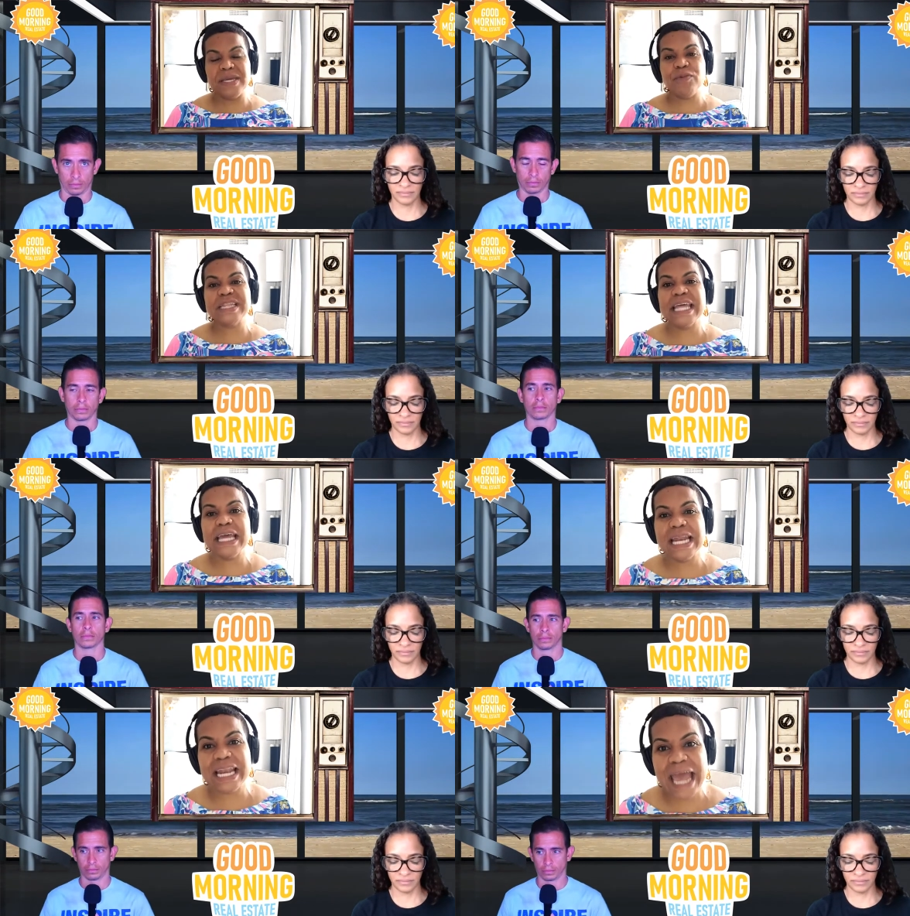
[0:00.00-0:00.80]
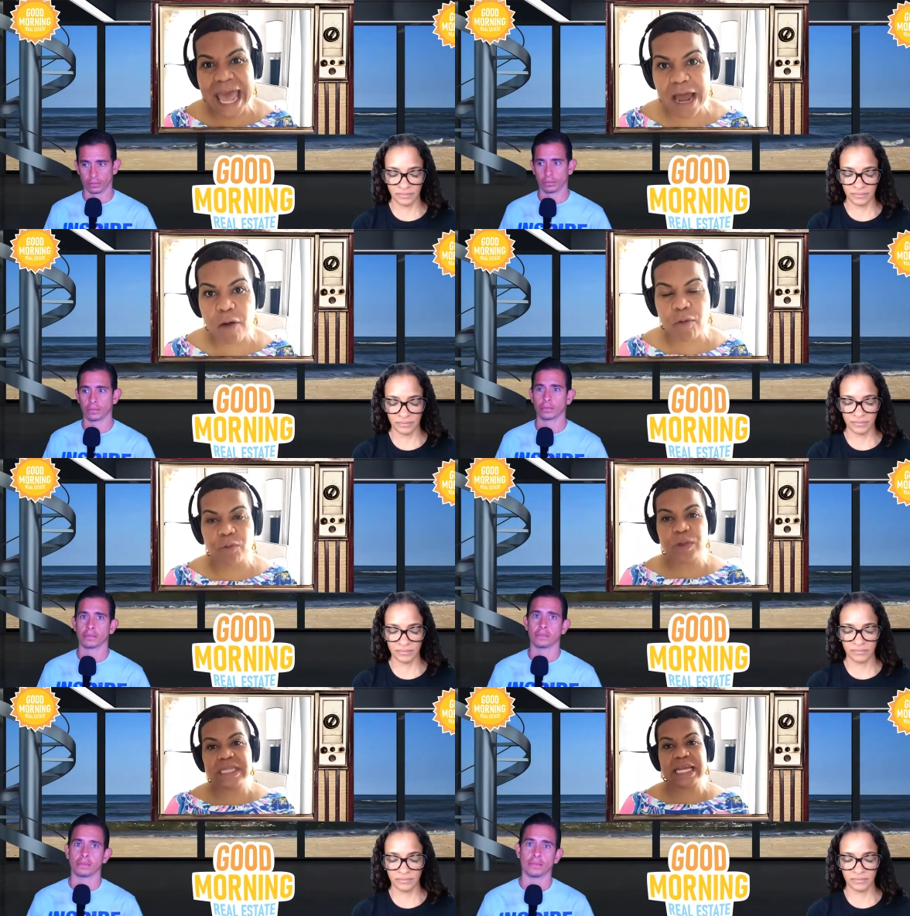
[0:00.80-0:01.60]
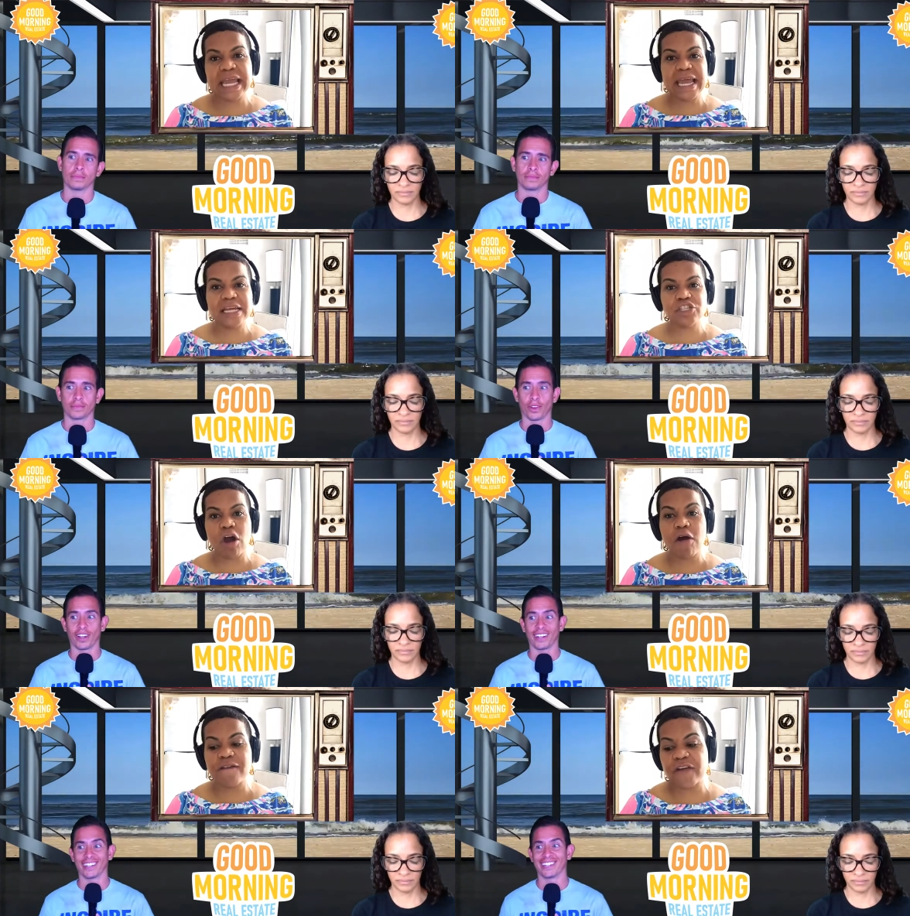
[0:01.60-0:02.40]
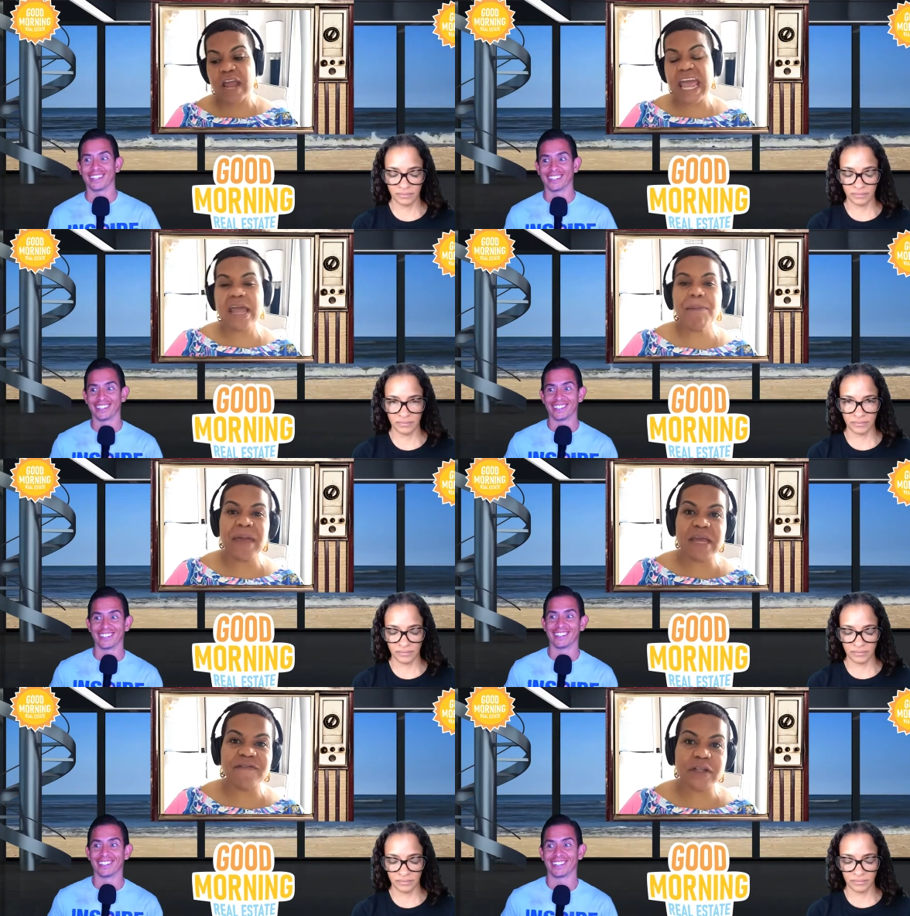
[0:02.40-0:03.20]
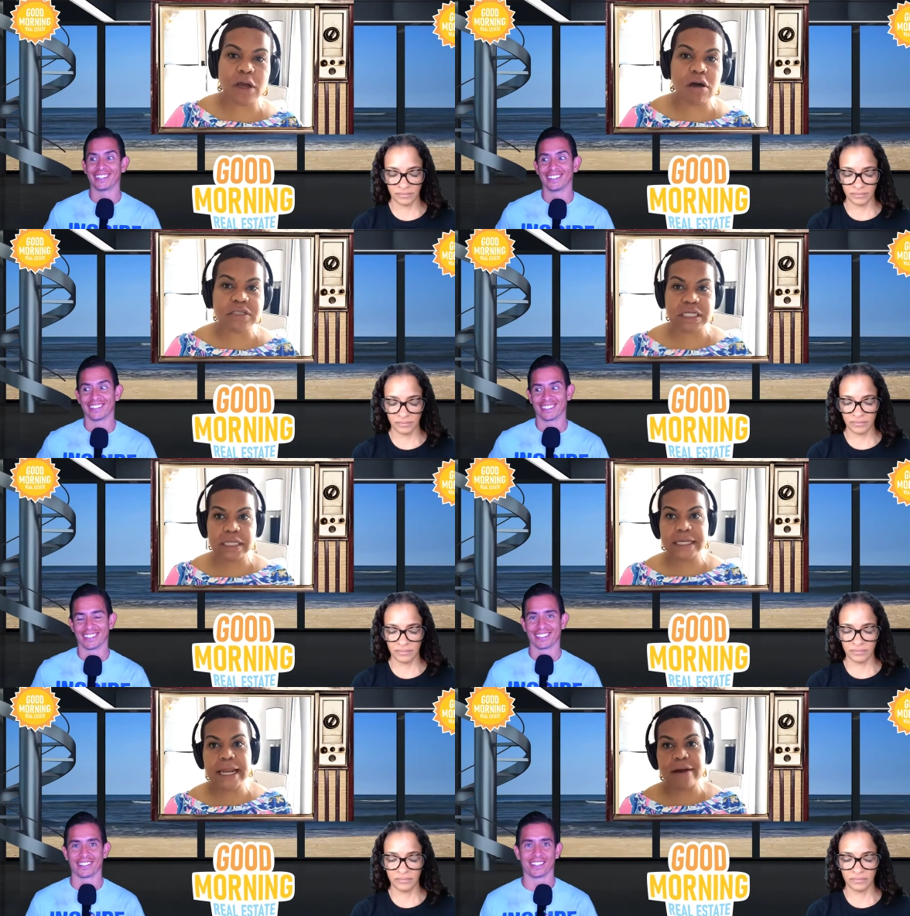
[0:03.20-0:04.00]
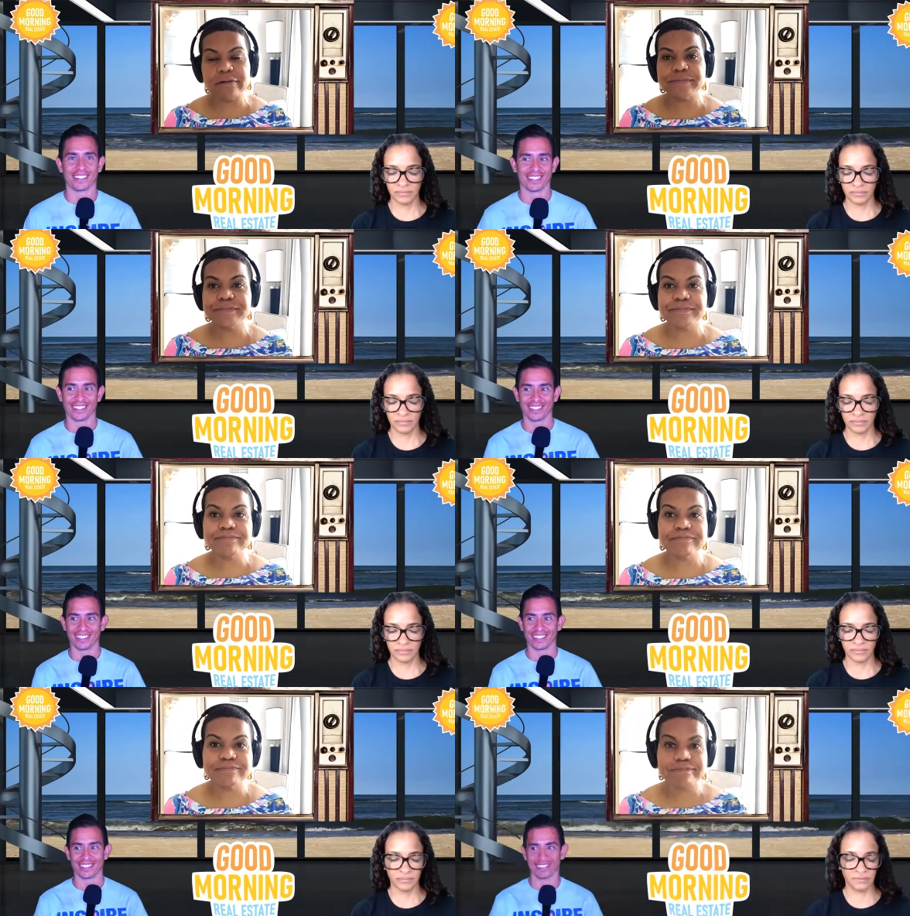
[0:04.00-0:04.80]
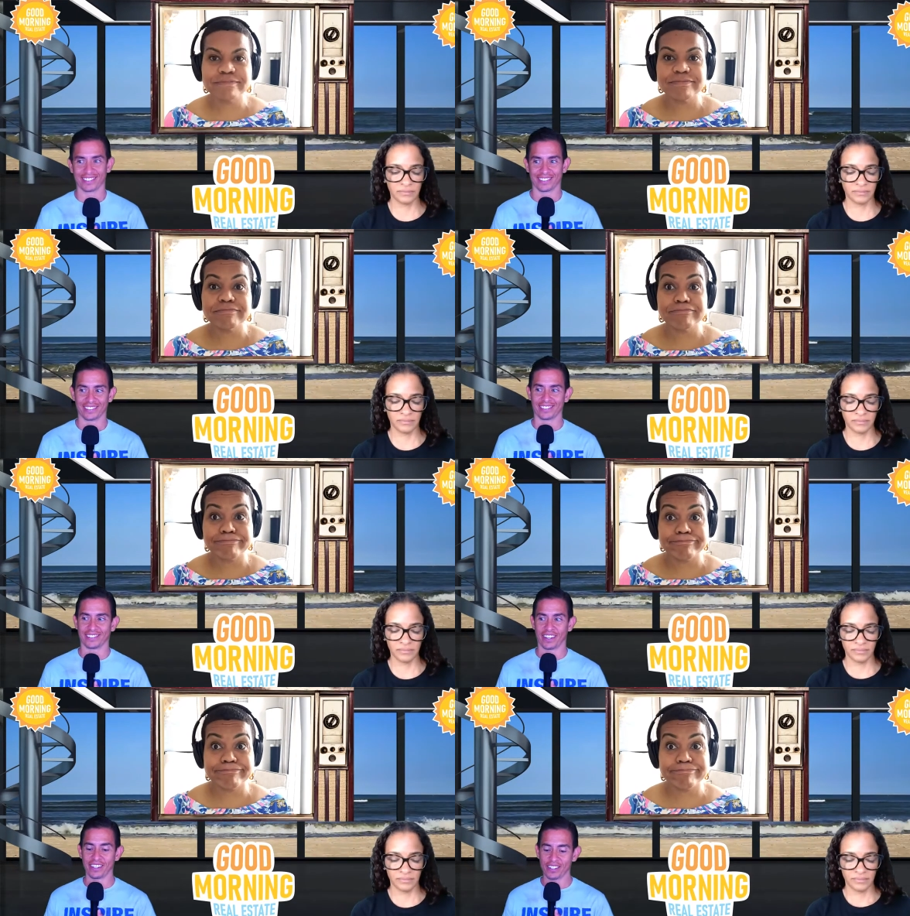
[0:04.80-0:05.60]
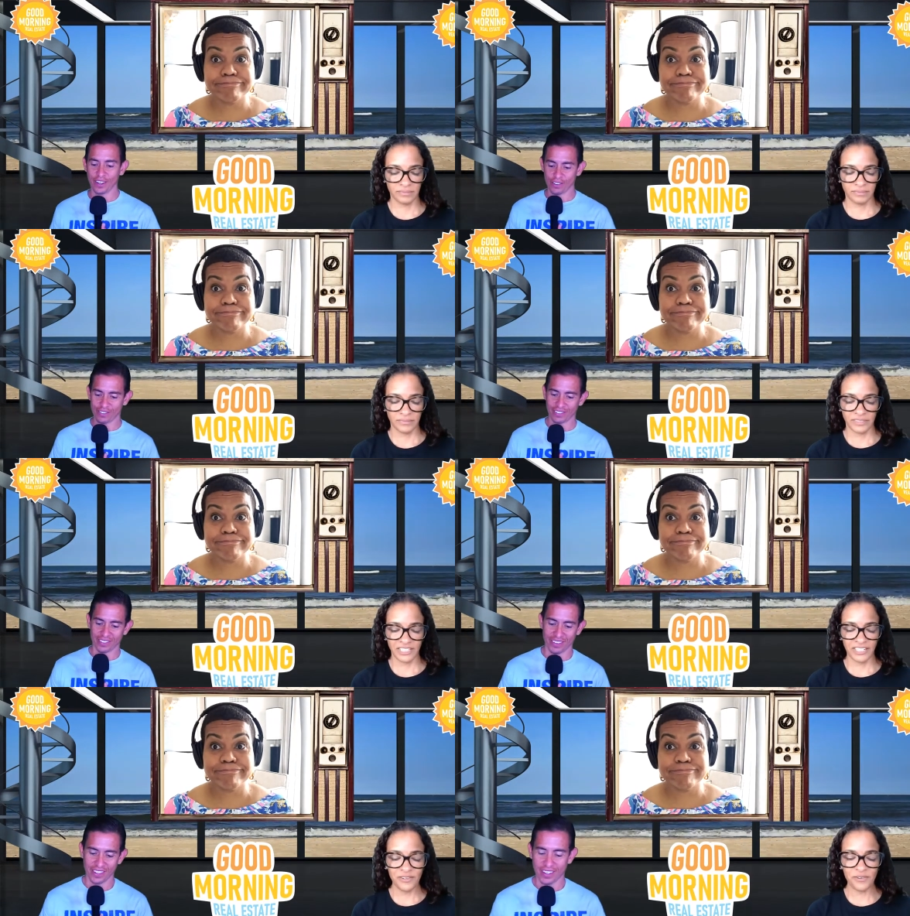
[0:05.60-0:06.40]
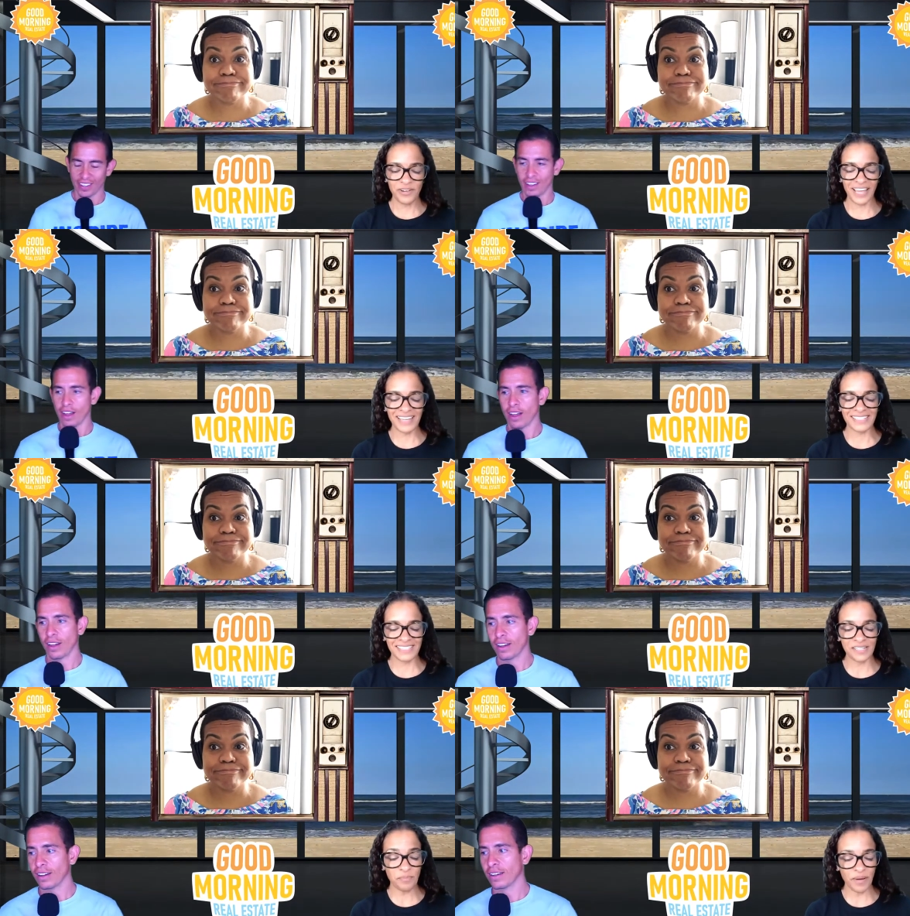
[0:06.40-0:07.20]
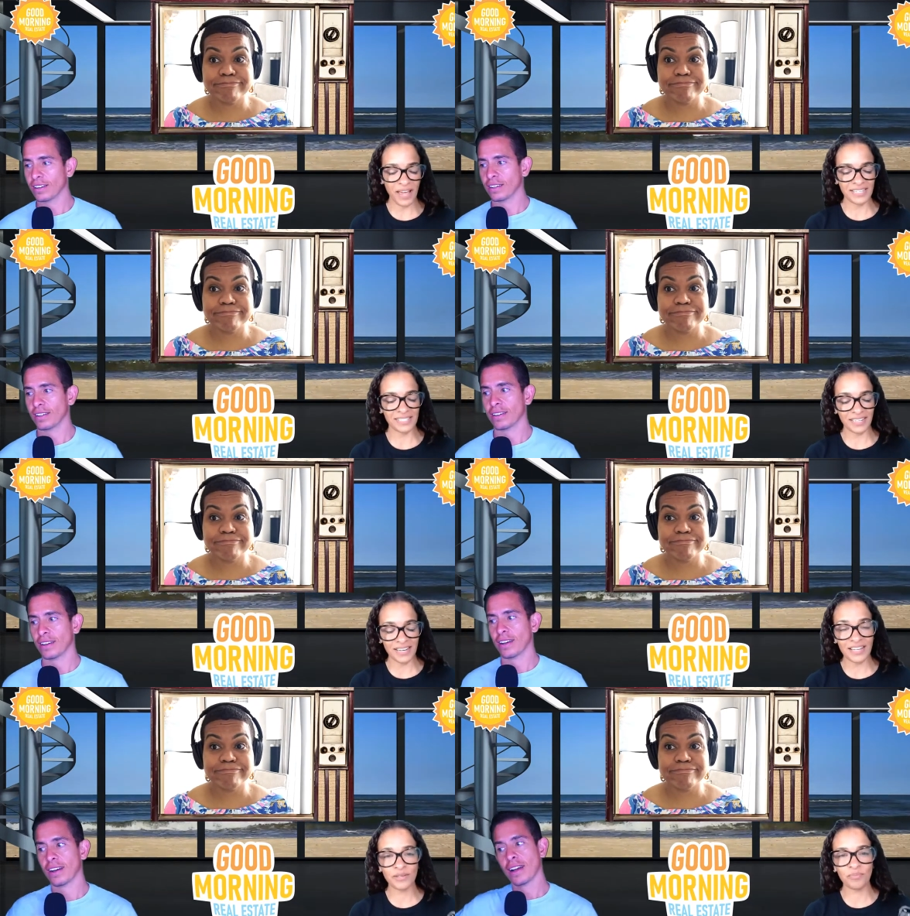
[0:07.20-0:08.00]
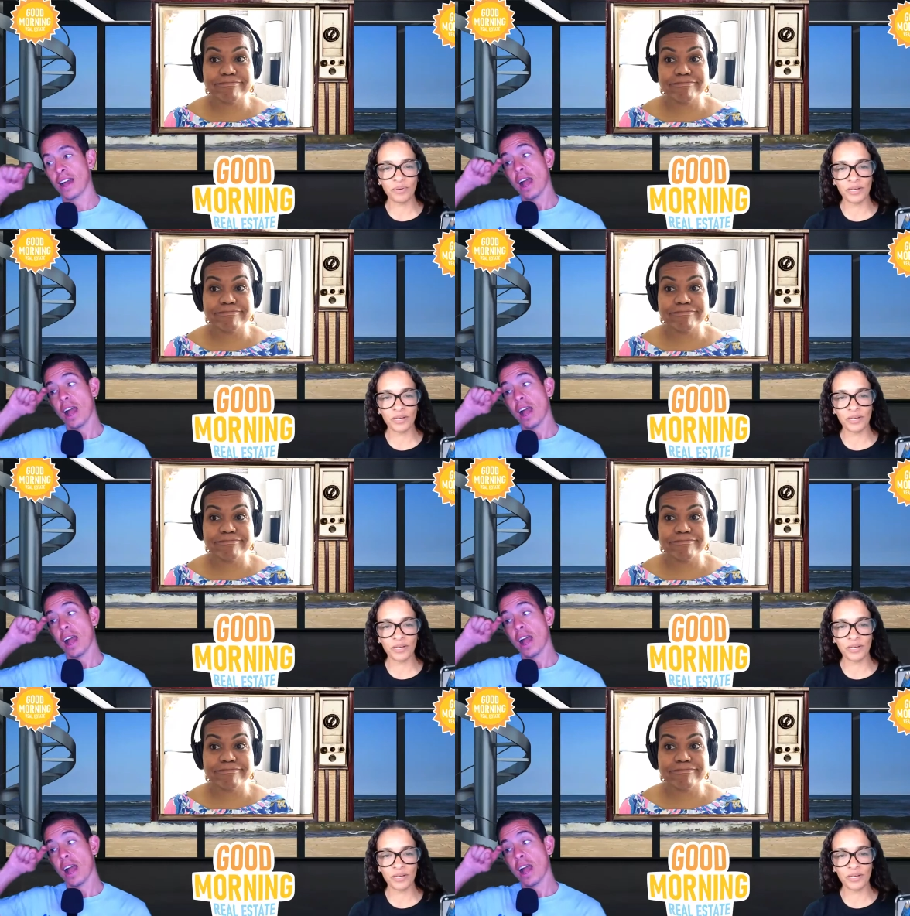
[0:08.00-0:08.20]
Speaker 1: on me within an hour with the cash offer and paid for the cost of clean
Speaker 2: out. There you go. You can't see past other